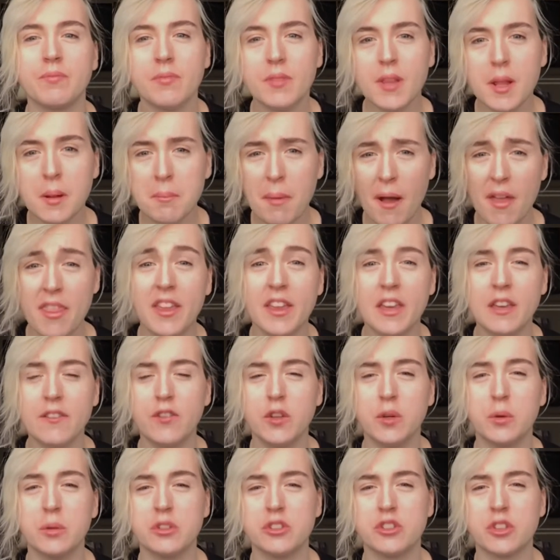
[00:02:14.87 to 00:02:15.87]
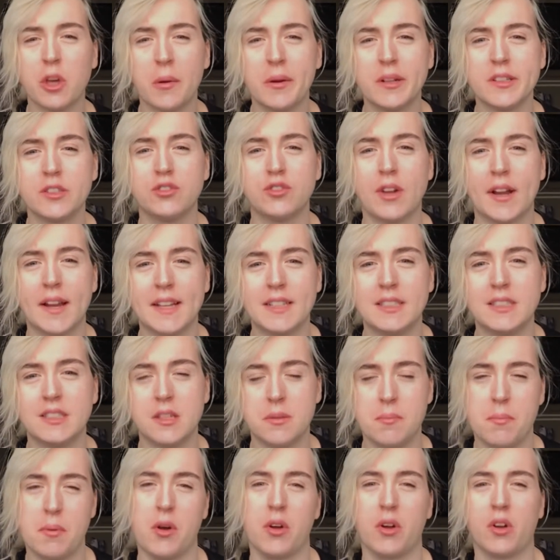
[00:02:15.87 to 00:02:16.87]
But I think if you were just going straight into the
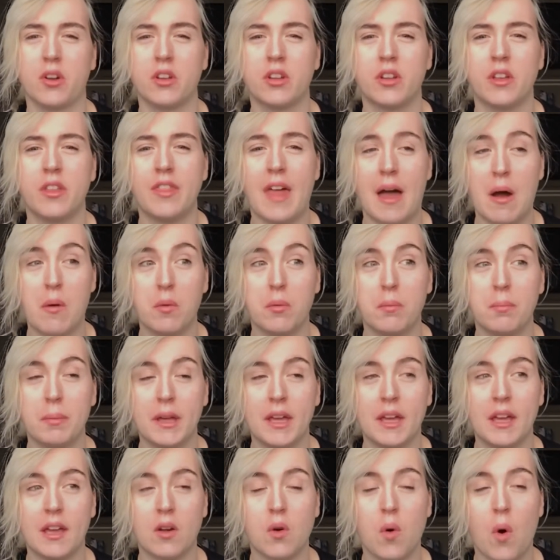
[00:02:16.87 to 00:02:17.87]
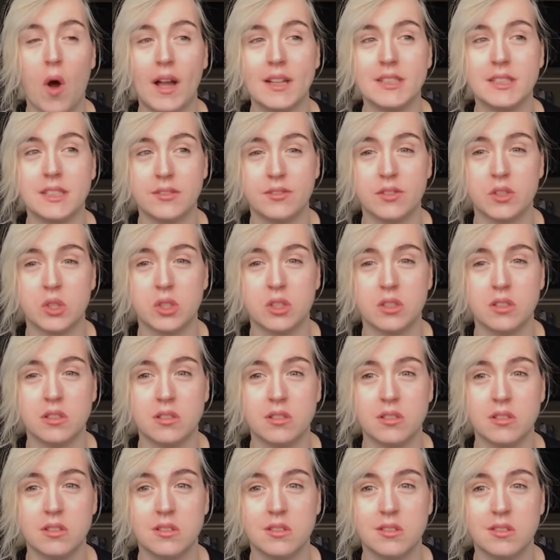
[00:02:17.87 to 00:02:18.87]
book, that would be quite difficult
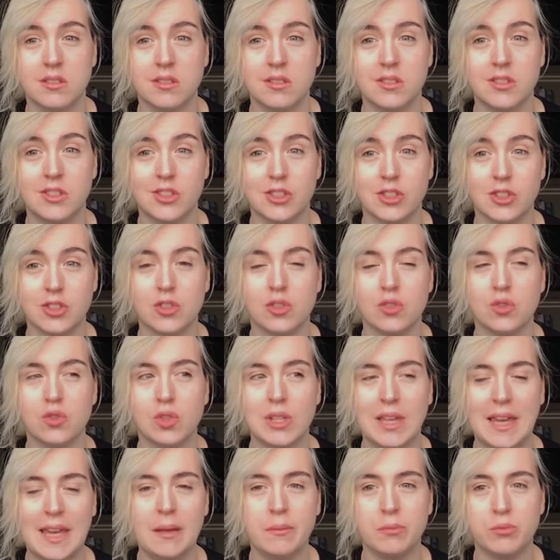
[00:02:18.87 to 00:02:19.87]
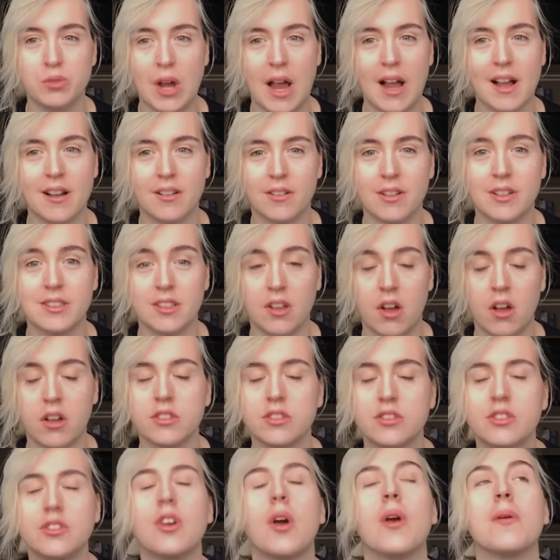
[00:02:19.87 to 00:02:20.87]
to just keep track of, because
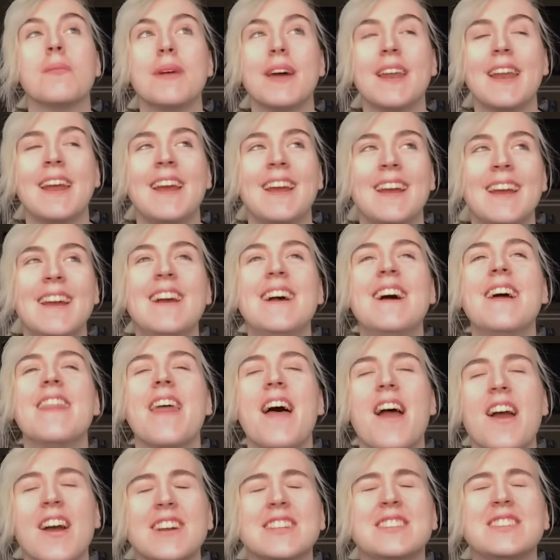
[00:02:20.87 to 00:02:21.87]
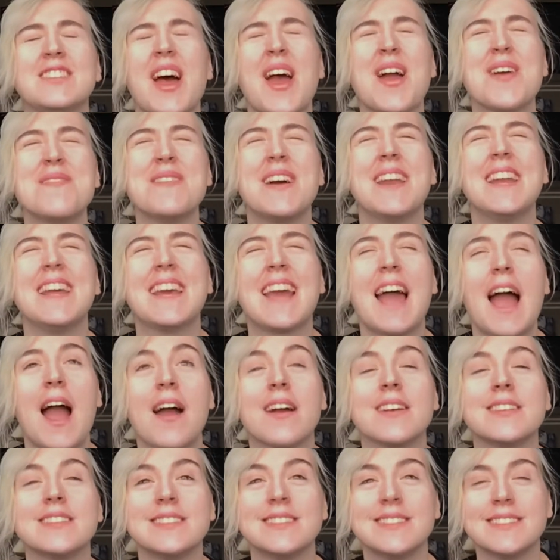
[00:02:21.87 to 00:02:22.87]
there are so many
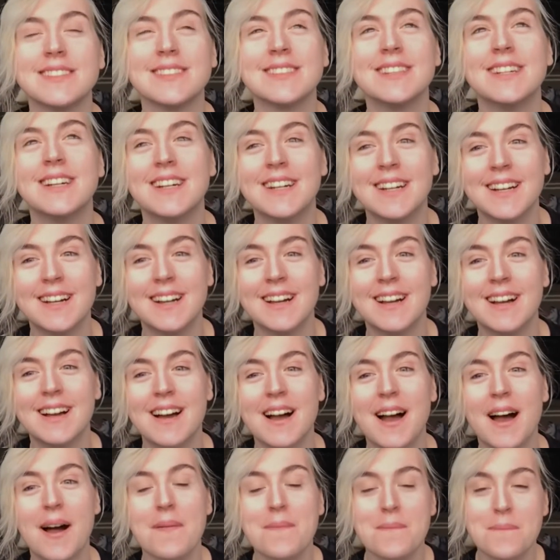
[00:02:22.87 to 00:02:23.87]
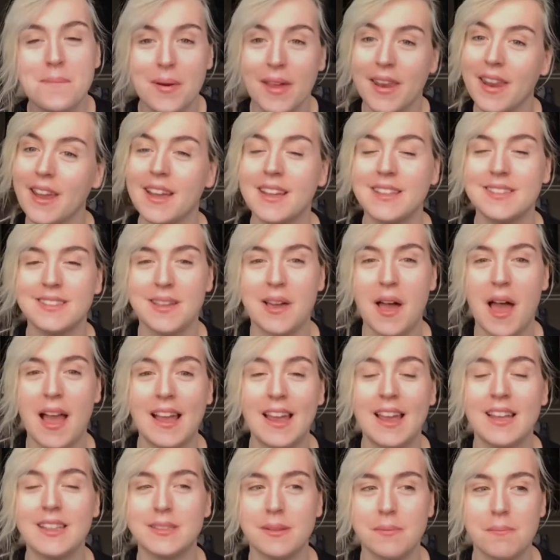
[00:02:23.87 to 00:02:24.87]
characters. But it is a
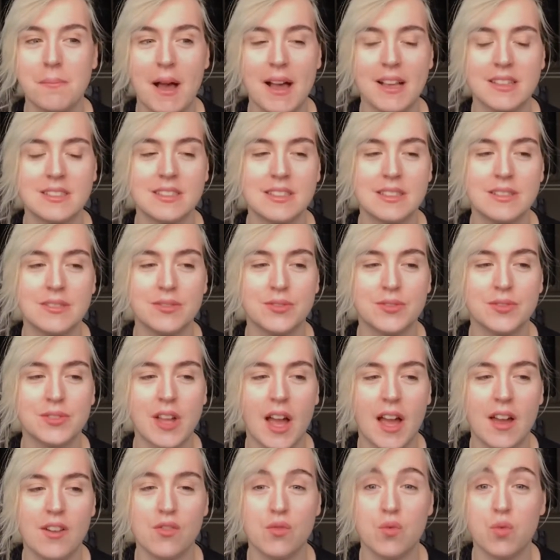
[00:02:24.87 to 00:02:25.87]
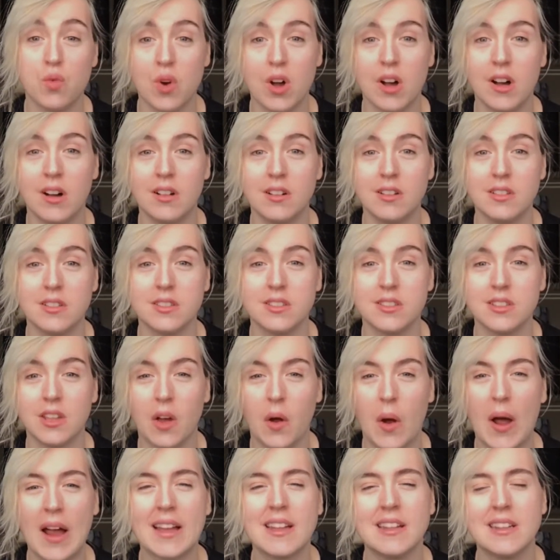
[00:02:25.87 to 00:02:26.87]
massive kind of world, so
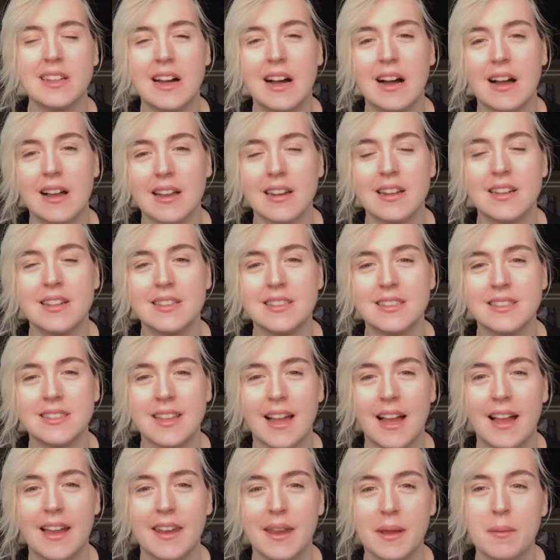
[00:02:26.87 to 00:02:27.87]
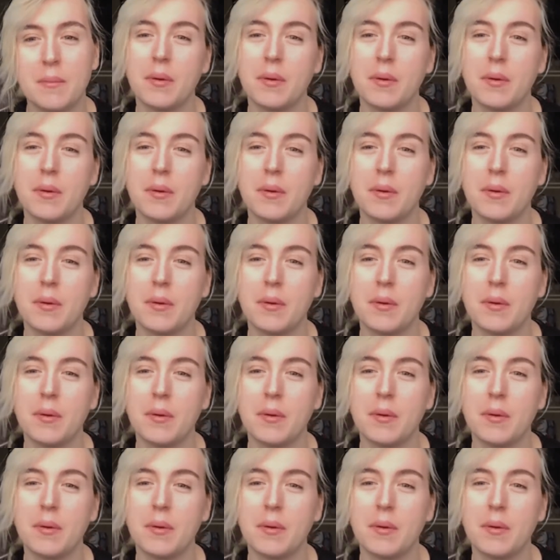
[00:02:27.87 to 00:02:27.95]
I can understand it.